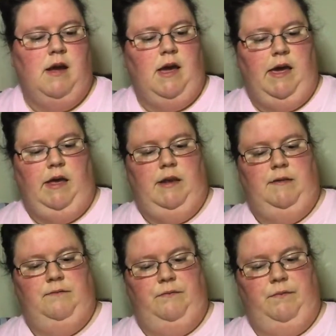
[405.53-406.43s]

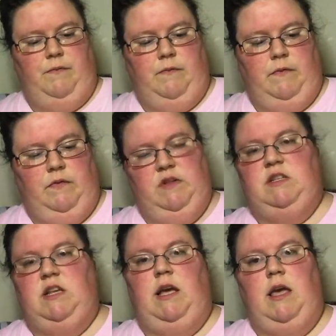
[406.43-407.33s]
And
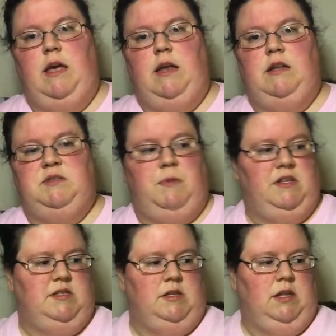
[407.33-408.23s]
this, again, is
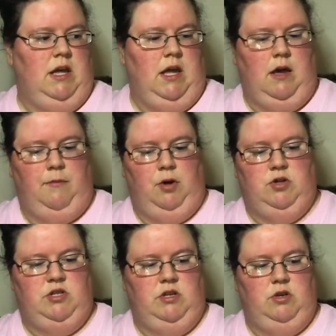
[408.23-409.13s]
basically a
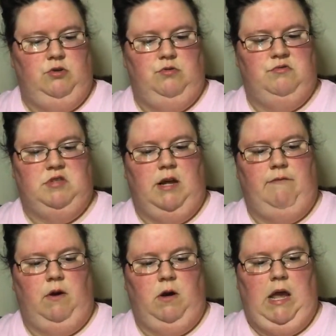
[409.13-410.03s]
person who's
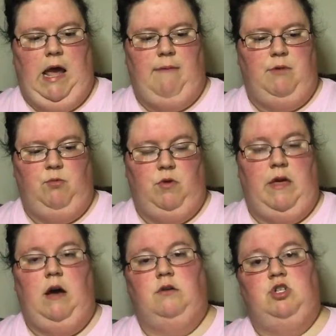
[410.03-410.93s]
not very happy with
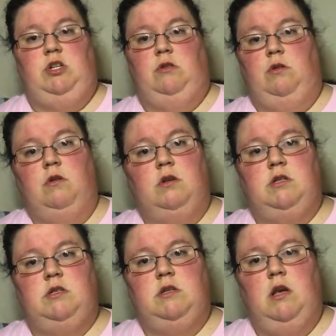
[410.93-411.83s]
how she
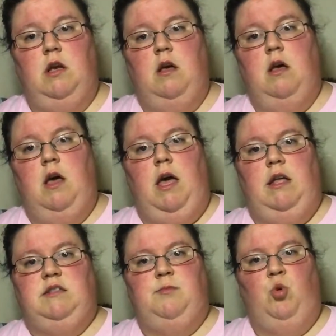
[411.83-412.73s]
looks.
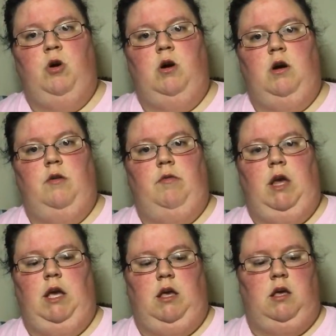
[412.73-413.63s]
It's more
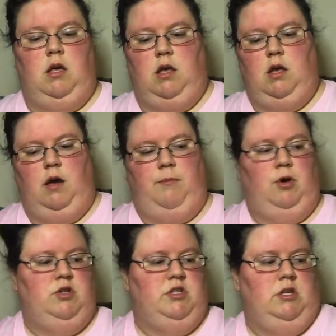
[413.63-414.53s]
like a
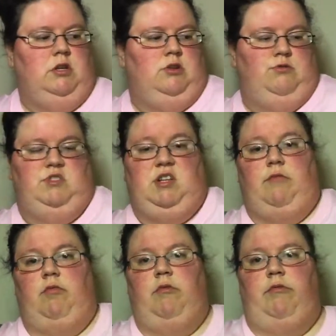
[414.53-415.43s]
person who's
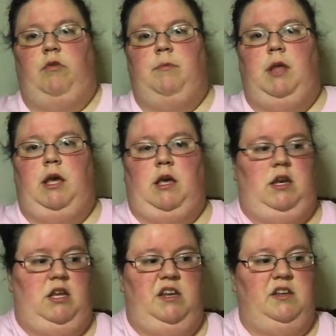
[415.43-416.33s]
suffering from, like,
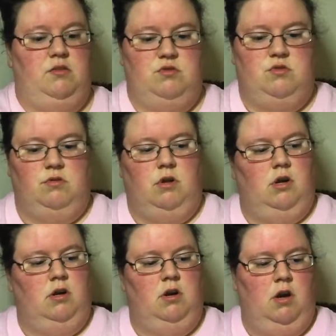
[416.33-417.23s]
an eating
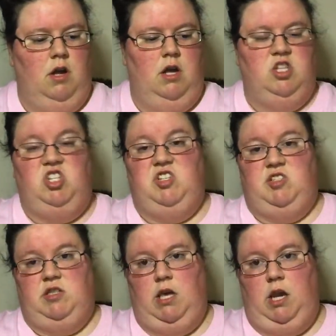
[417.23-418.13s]
disorder. She's
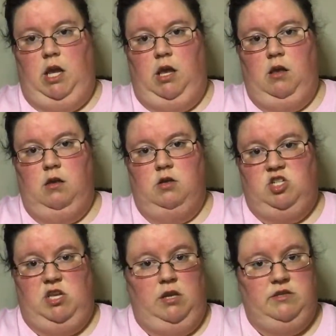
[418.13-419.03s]
skinny.
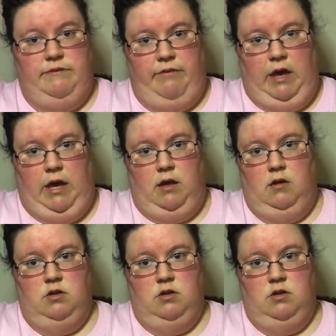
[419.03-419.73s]
She isn't fat.